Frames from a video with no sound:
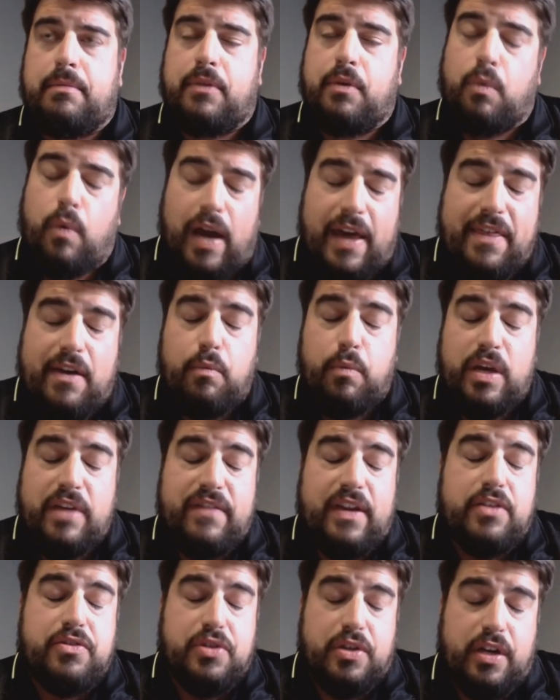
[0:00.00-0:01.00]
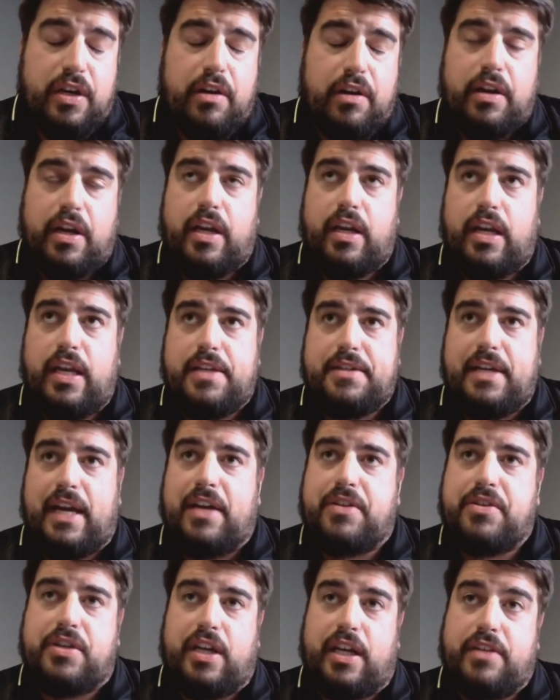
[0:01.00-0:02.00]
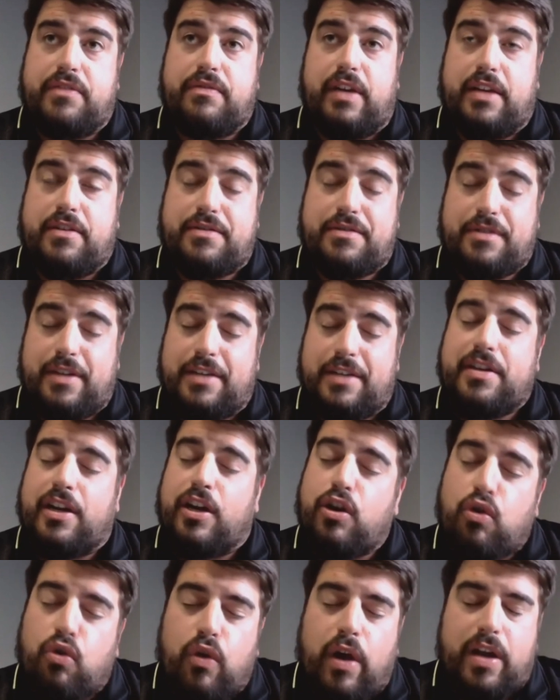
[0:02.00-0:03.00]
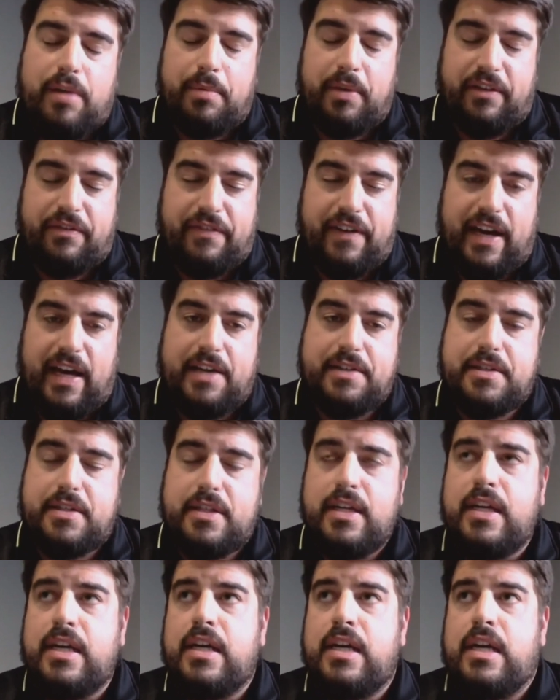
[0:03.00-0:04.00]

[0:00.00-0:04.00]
the way that we've engineered it is actually it's it's it's incredibly fast.